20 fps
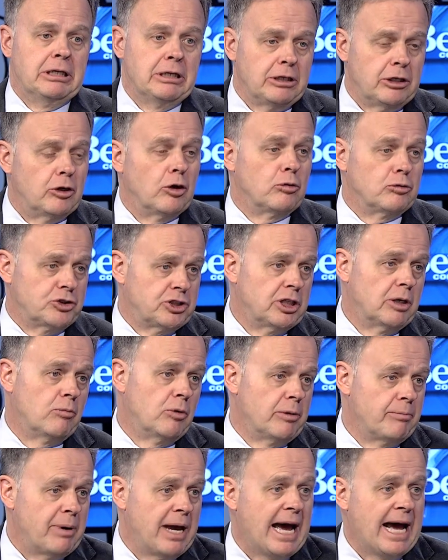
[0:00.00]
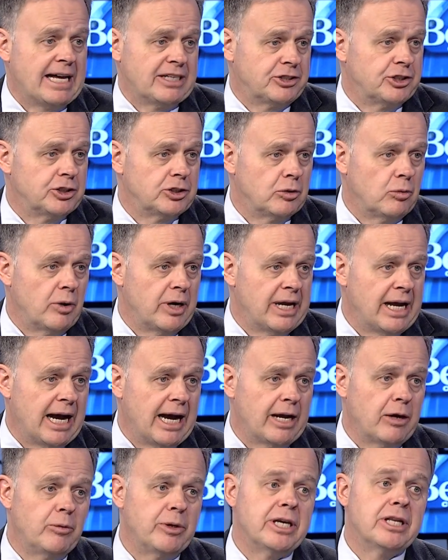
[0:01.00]
you know someone passes away
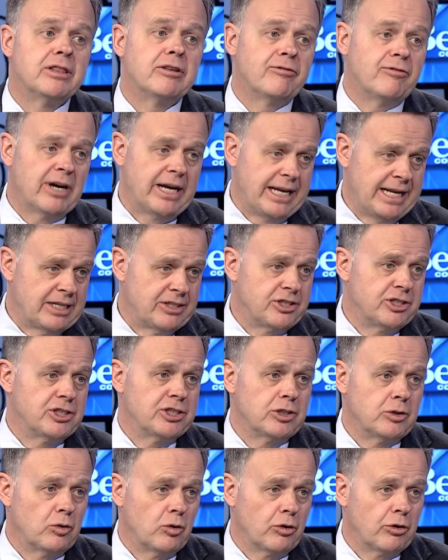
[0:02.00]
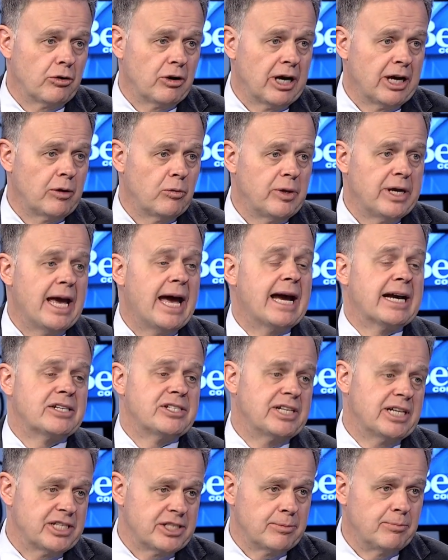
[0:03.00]
how do we get the finances in order how do we
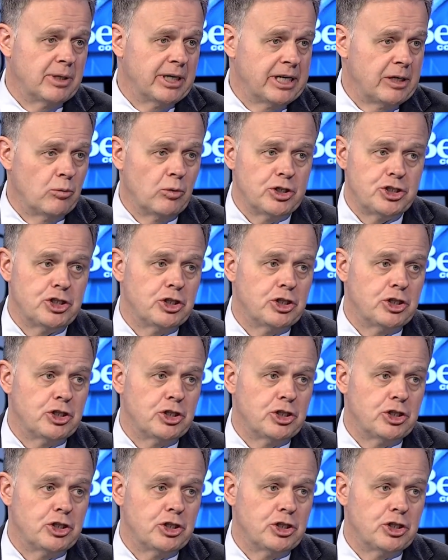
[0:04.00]
access money what